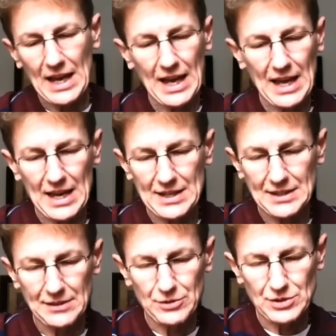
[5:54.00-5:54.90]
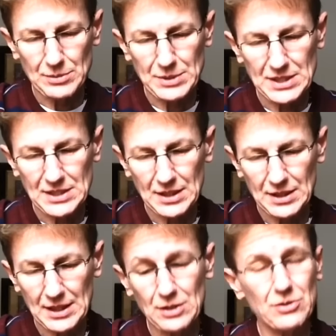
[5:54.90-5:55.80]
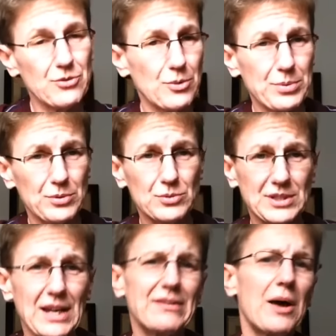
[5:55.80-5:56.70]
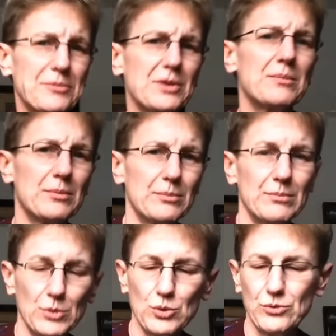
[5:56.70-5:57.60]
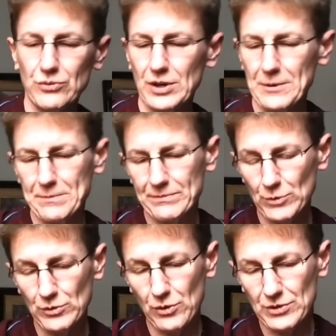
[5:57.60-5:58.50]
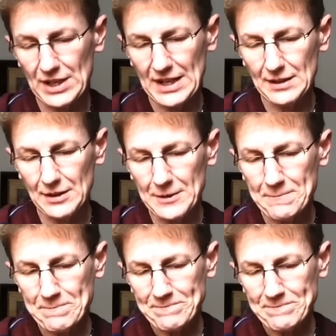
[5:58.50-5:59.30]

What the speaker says: And there's a Miss Inglethorpe who's kind of helped him move over to England.